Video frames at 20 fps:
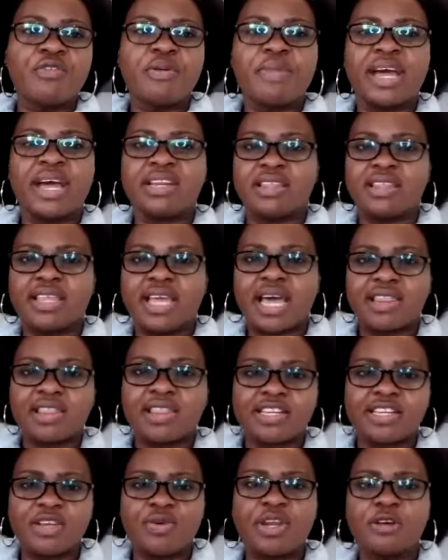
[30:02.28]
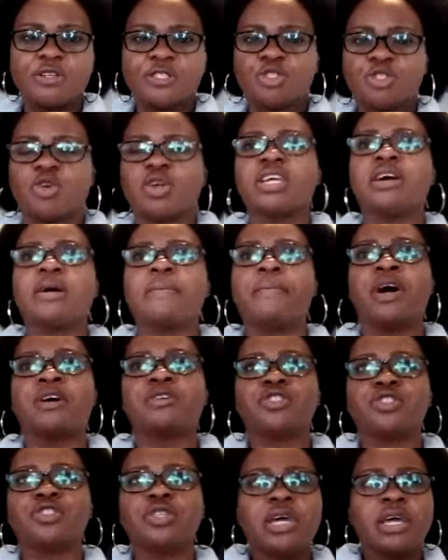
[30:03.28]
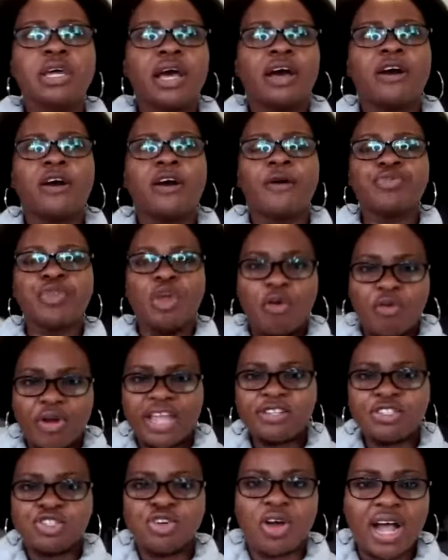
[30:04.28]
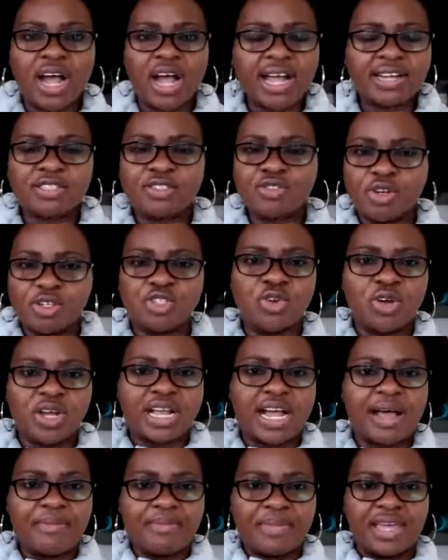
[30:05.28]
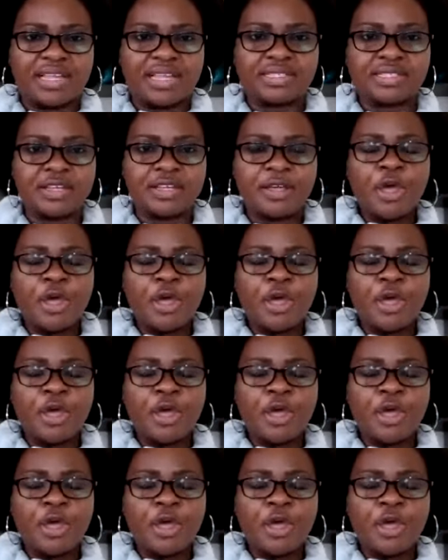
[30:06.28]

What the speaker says: reminded the other day when I was talking about rend your heart, not your garments.